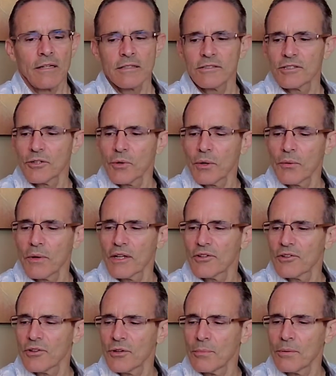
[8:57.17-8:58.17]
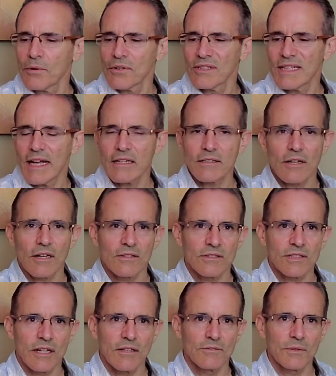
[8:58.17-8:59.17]
So we want to protect
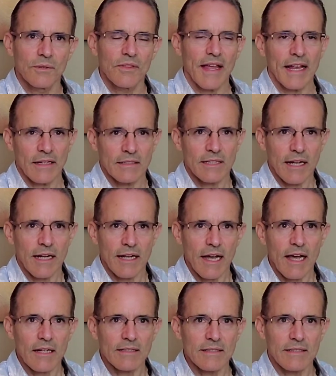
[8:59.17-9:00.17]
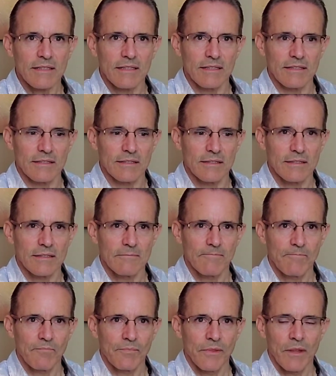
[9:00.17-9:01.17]
ourselves with antioxidants
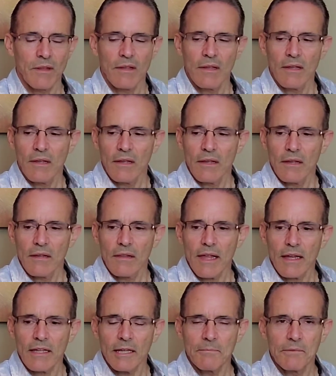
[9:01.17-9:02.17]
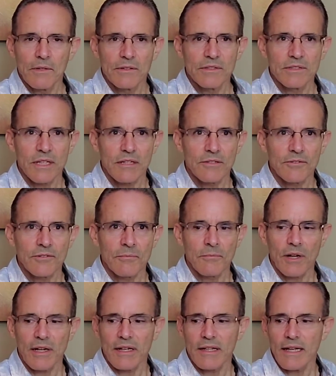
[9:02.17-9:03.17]
that keep those cells from
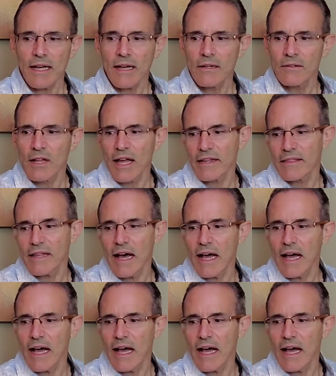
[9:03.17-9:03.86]
breaking down, like the